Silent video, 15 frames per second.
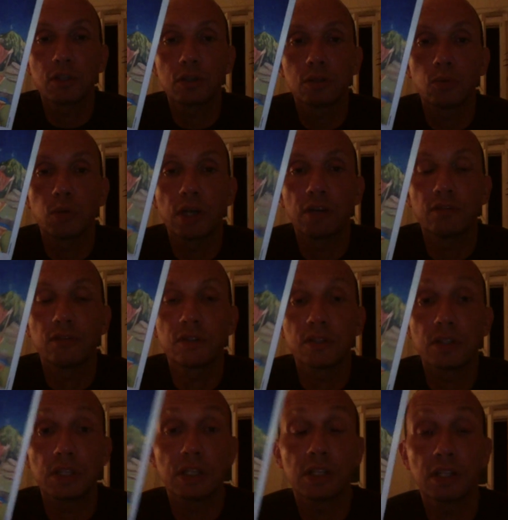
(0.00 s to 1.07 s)
Whatever is
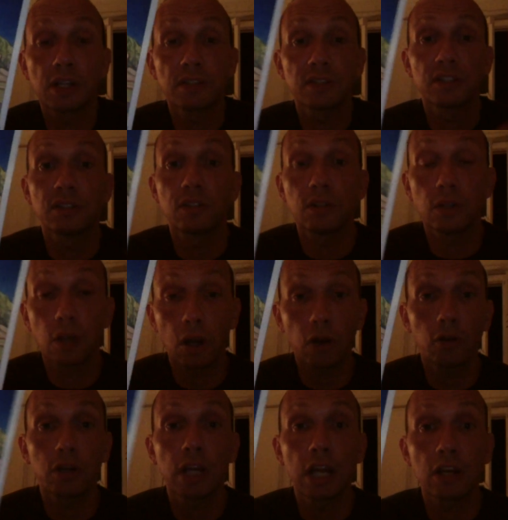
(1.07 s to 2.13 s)
leading us into the
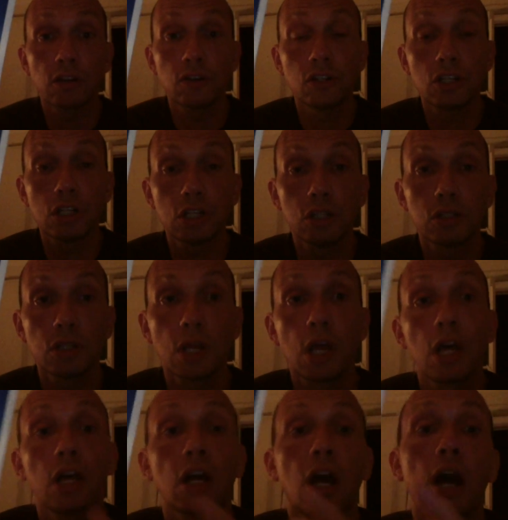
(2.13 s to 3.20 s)
current energies
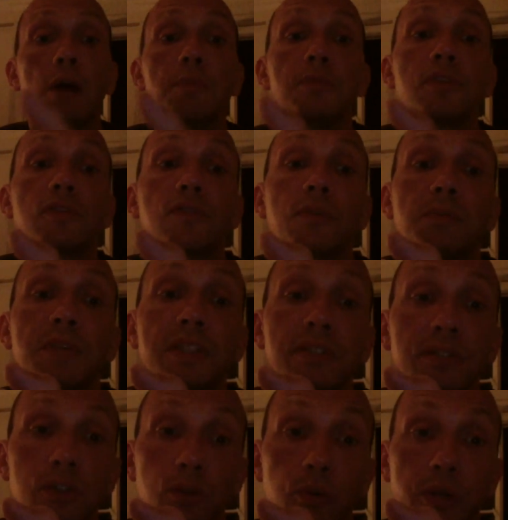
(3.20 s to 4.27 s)
comes from this
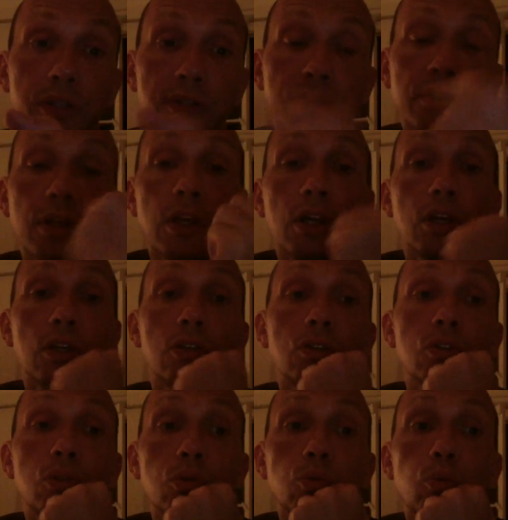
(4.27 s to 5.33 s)
choice
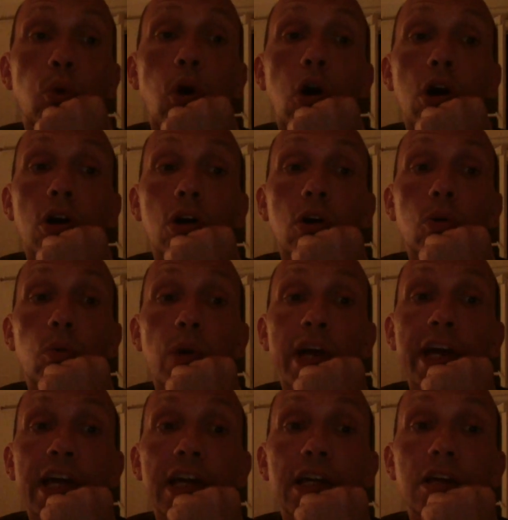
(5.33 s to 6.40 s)
to walk away